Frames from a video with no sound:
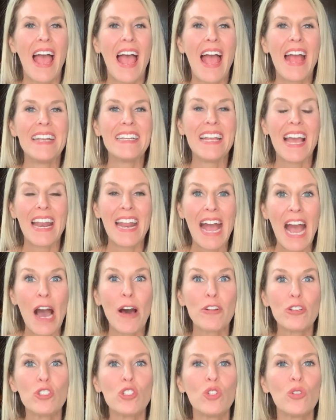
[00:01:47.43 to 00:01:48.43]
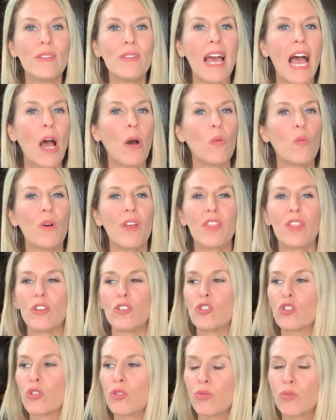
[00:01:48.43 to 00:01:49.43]
And yet how to do that with the
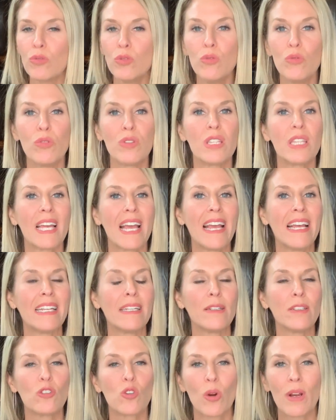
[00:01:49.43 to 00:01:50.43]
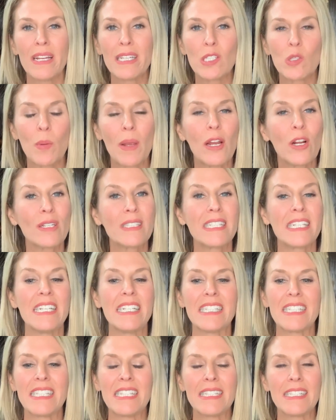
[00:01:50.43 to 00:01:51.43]
truth and transparency
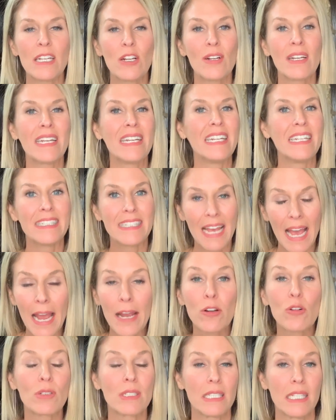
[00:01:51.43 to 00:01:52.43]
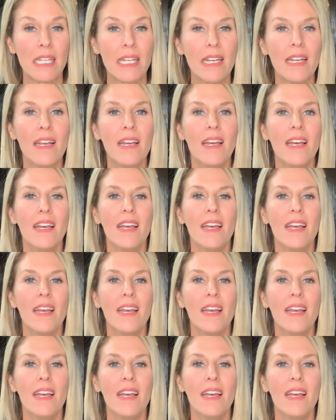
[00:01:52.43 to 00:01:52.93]
and sincerity and integrity